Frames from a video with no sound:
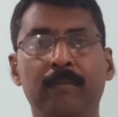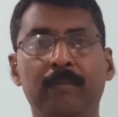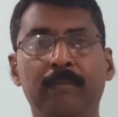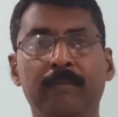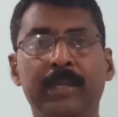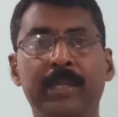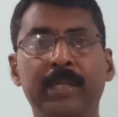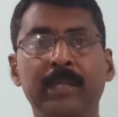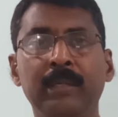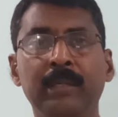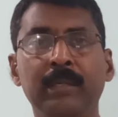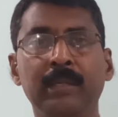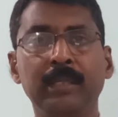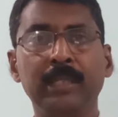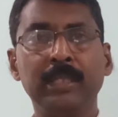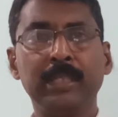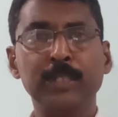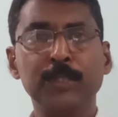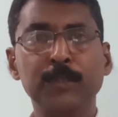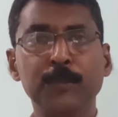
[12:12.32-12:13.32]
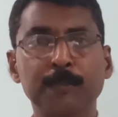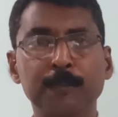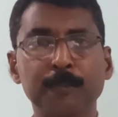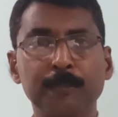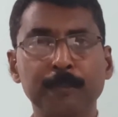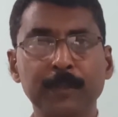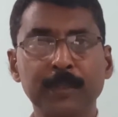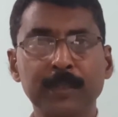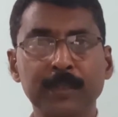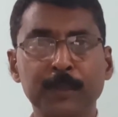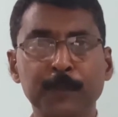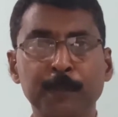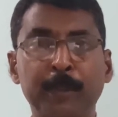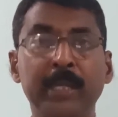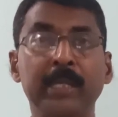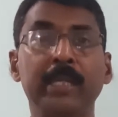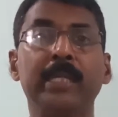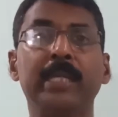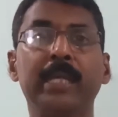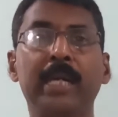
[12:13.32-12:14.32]
When it is
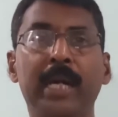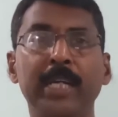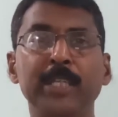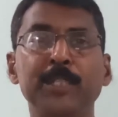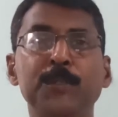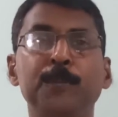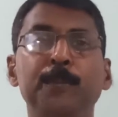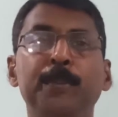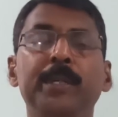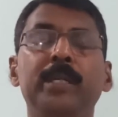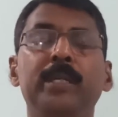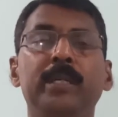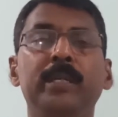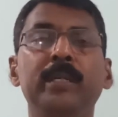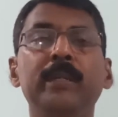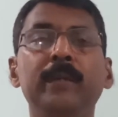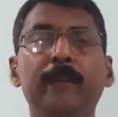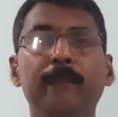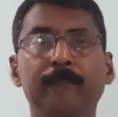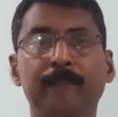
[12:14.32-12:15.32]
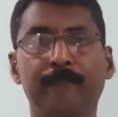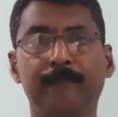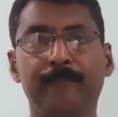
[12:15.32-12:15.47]
spun at a high speed,